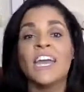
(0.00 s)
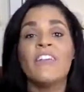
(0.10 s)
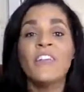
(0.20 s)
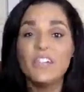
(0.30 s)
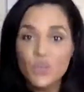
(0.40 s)

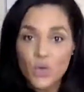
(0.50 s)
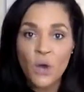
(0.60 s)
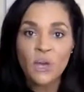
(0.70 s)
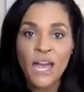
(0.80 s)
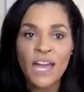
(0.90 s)
and then you
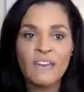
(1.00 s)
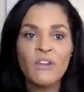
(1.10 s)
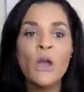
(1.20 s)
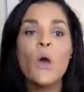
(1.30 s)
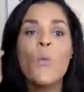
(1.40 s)
go
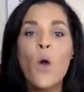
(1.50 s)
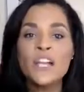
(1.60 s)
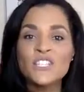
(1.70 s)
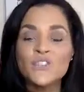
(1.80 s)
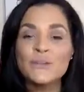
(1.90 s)
live,
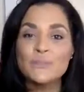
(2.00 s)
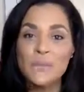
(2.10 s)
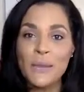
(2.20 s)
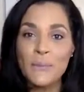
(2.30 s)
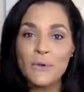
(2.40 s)
watch those
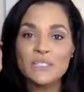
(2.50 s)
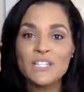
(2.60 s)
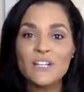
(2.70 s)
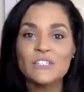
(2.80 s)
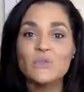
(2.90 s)
people
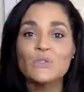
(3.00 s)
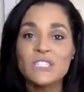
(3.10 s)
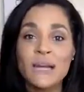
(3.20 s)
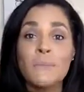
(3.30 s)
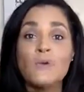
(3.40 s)
start to
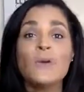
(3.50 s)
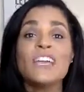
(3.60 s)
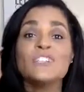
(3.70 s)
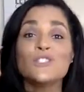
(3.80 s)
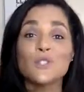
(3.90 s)
double
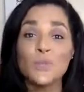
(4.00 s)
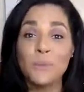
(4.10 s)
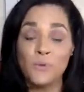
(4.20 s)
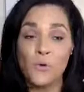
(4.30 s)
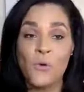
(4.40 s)
and
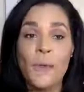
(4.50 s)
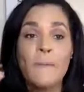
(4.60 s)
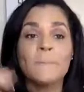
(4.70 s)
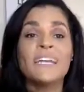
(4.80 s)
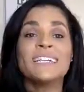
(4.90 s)
triple
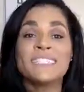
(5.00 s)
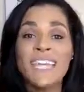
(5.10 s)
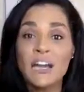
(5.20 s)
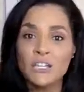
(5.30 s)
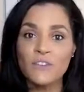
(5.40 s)
because
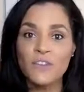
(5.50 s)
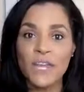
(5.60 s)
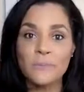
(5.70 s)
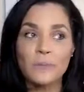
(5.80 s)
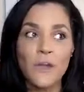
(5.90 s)
now you've
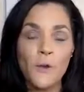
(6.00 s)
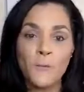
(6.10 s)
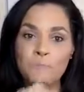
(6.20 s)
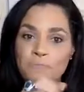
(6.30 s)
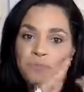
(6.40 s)
let them
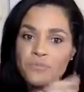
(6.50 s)
know